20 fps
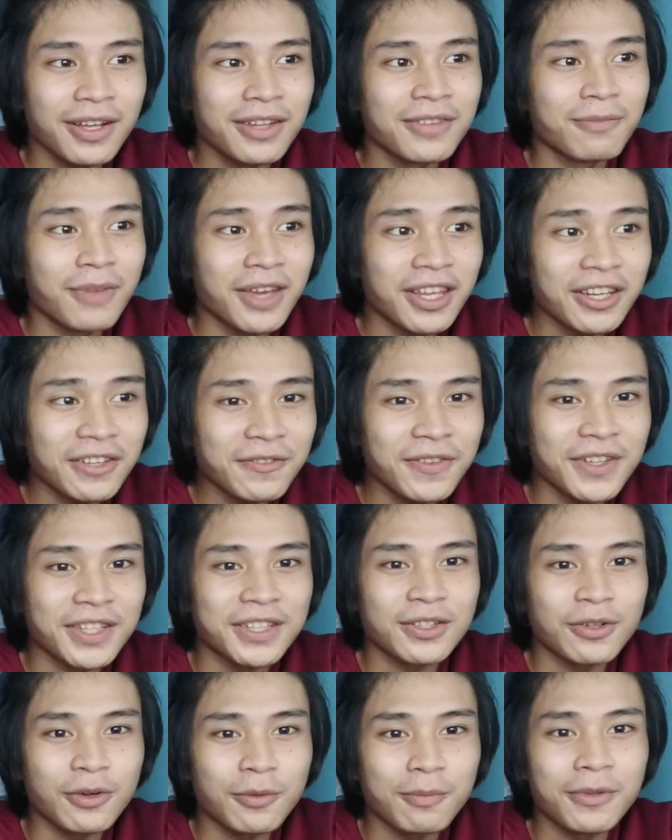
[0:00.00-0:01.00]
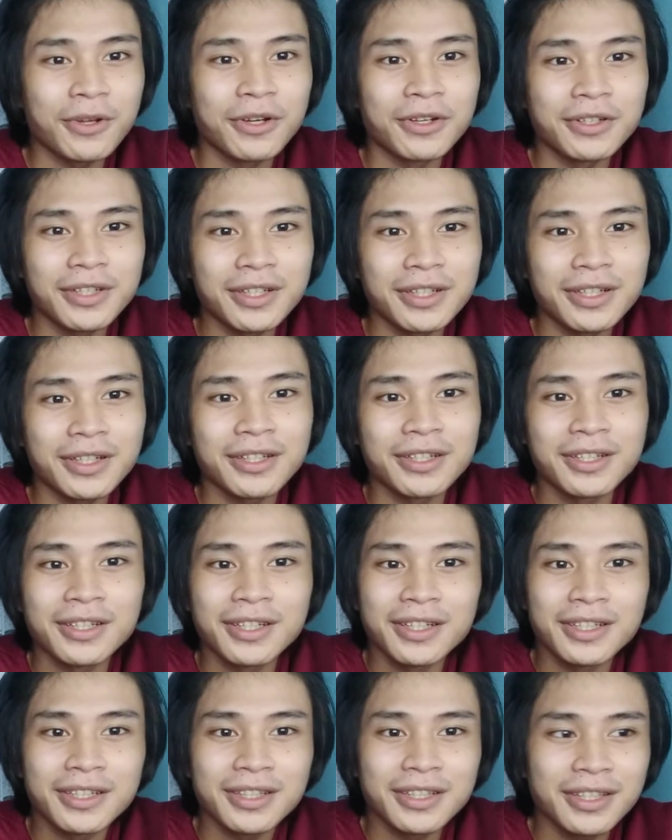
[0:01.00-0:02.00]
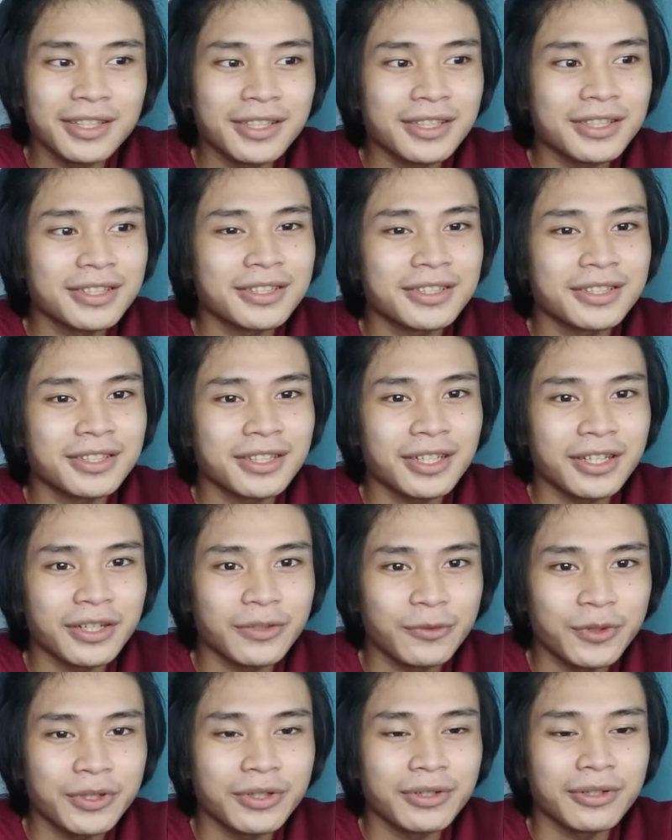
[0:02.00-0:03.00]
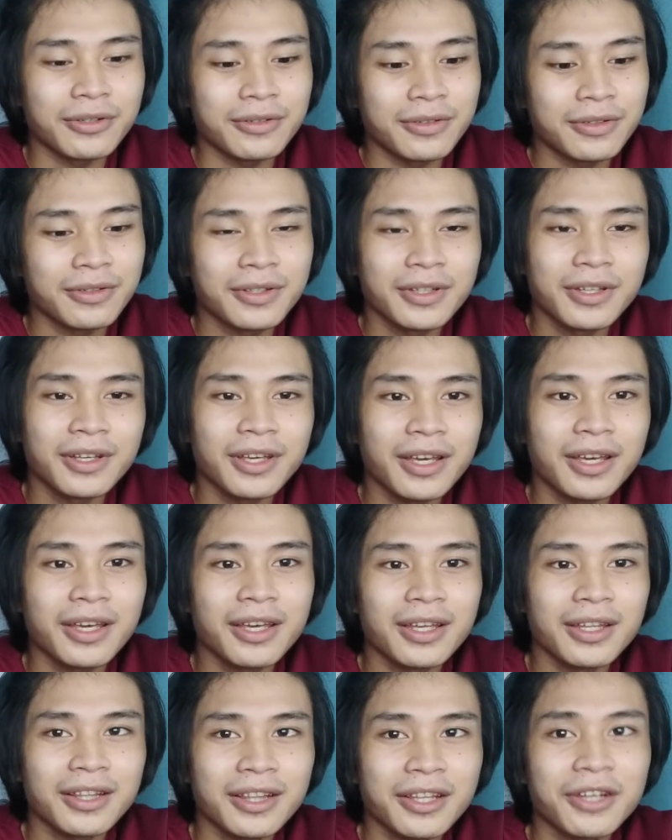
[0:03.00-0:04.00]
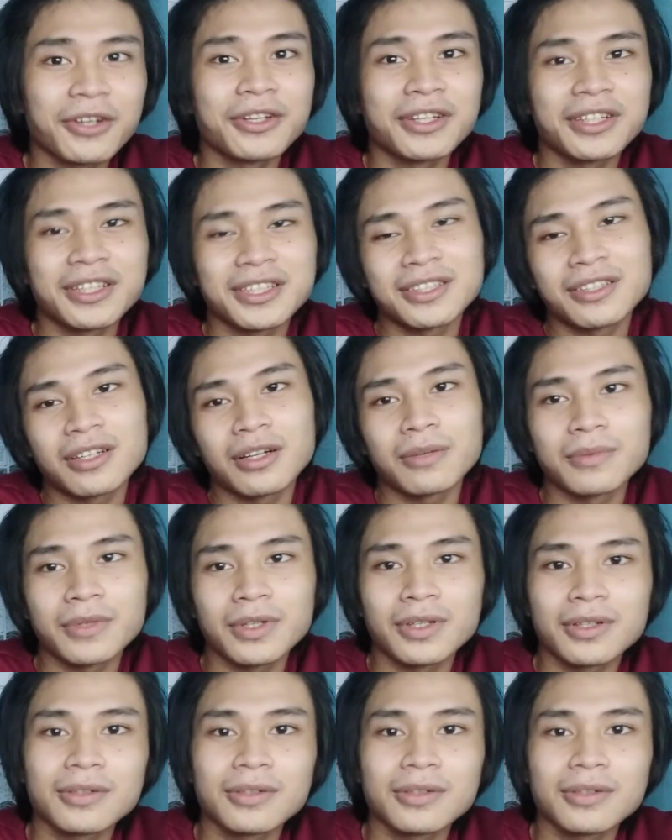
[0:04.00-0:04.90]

benefit of learning this Arduino and learning this topic.